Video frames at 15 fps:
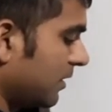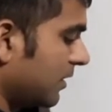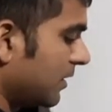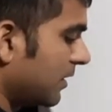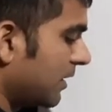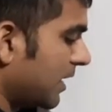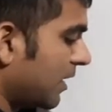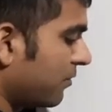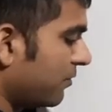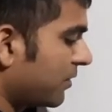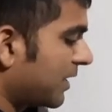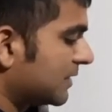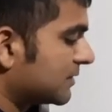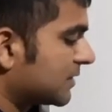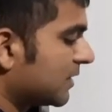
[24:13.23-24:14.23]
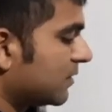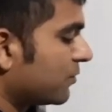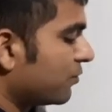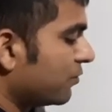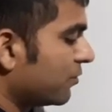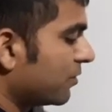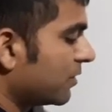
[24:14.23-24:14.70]
Now cancel
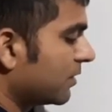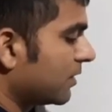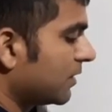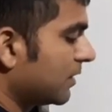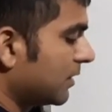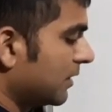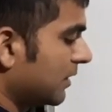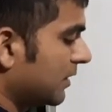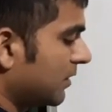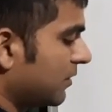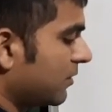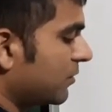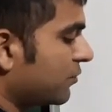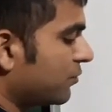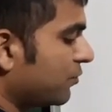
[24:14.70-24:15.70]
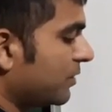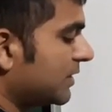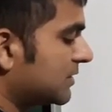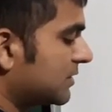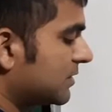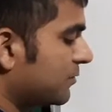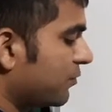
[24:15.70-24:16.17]
2. Now 2
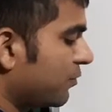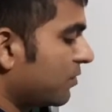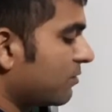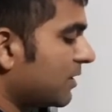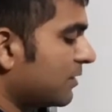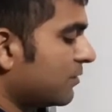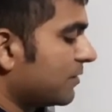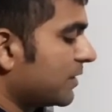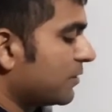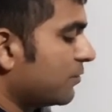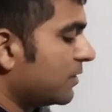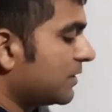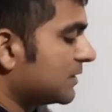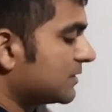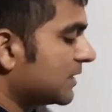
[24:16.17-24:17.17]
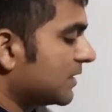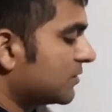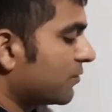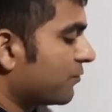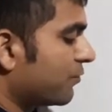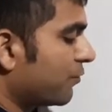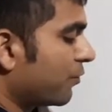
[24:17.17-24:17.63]
it's 4 will be going this side, so
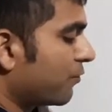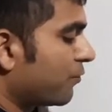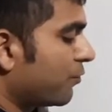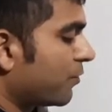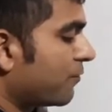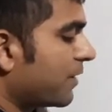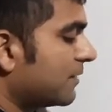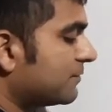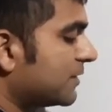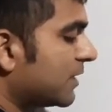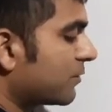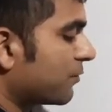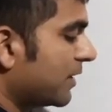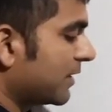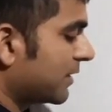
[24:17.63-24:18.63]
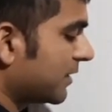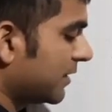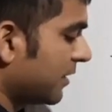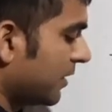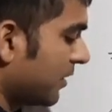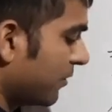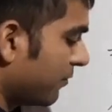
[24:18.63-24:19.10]
4. 4, 5 are 20.
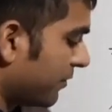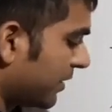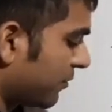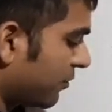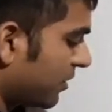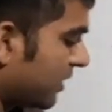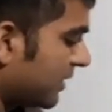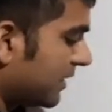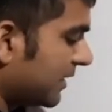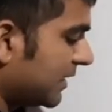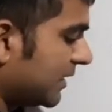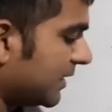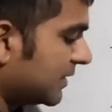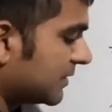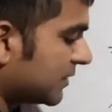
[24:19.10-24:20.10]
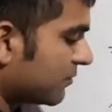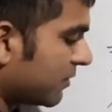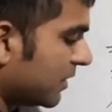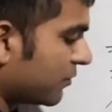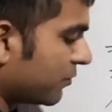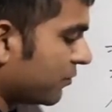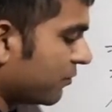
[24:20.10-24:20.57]
We got D is equal
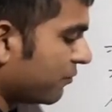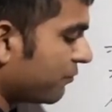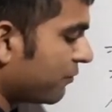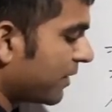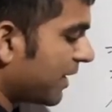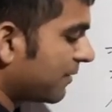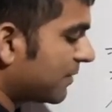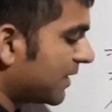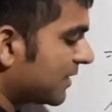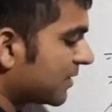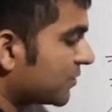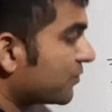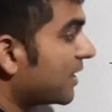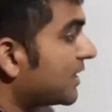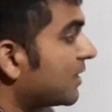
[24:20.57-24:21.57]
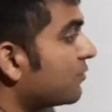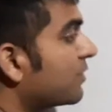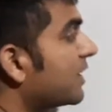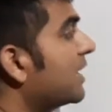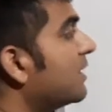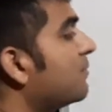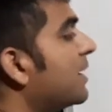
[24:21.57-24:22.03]
to 5. Let us find out
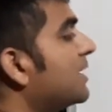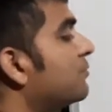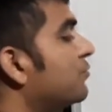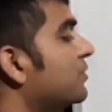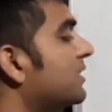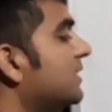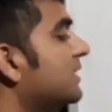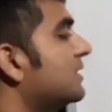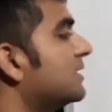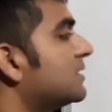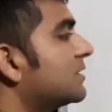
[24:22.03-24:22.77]
A by putting in this